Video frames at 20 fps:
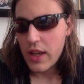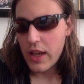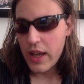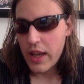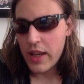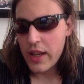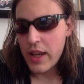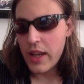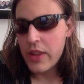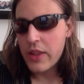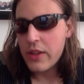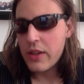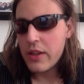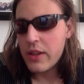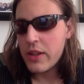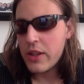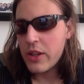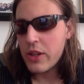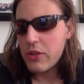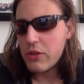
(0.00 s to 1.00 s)
Another
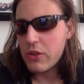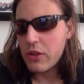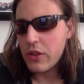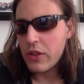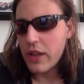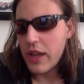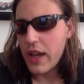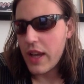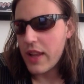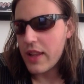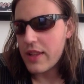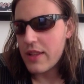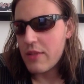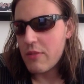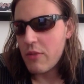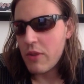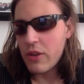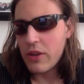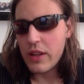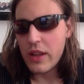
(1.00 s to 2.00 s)
note on the Alice
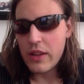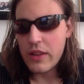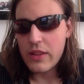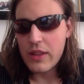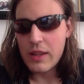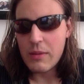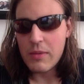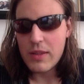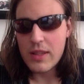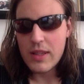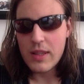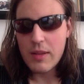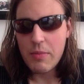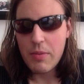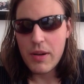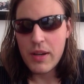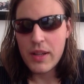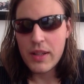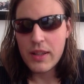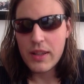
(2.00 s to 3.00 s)
in Wonderland theme is
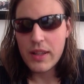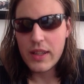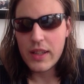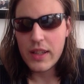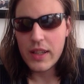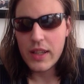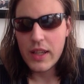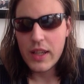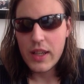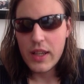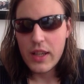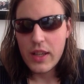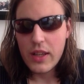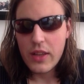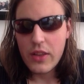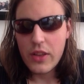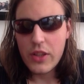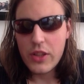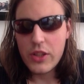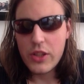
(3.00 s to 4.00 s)
apparently
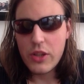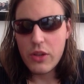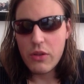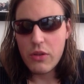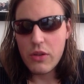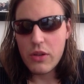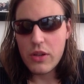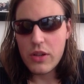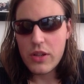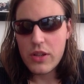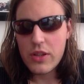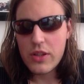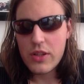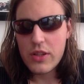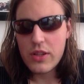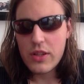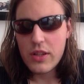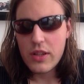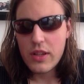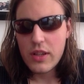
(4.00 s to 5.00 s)
the
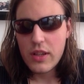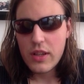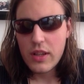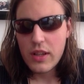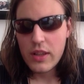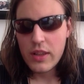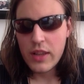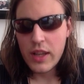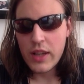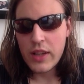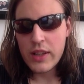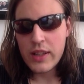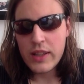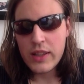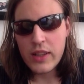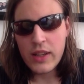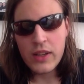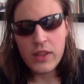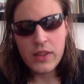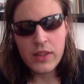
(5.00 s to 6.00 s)
doors, not
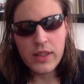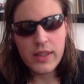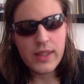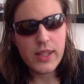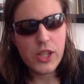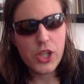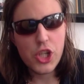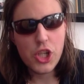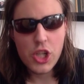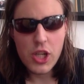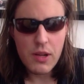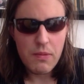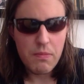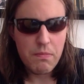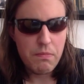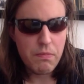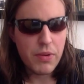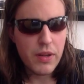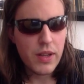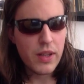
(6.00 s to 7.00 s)
only the
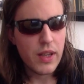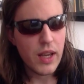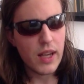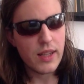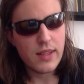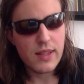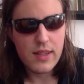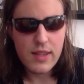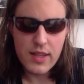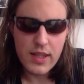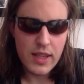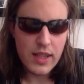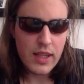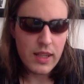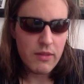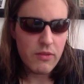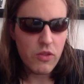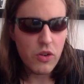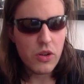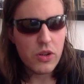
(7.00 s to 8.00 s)
ship has a
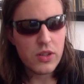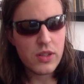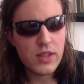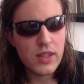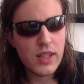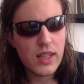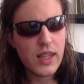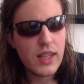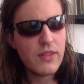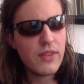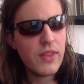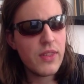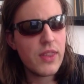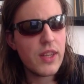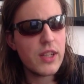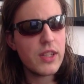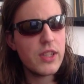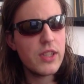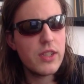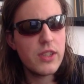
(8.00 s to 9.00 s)
singing voice, even
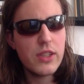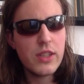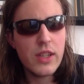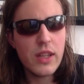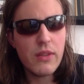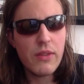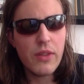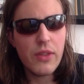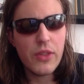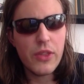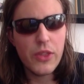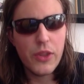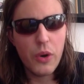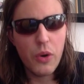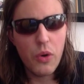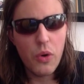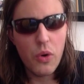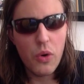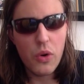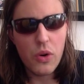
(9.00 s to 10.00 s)

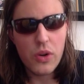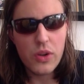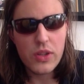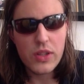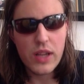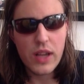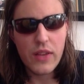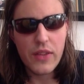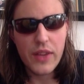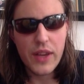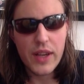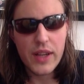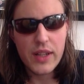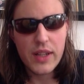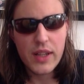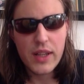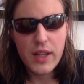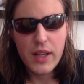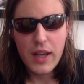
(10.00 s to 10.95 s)
doors have that.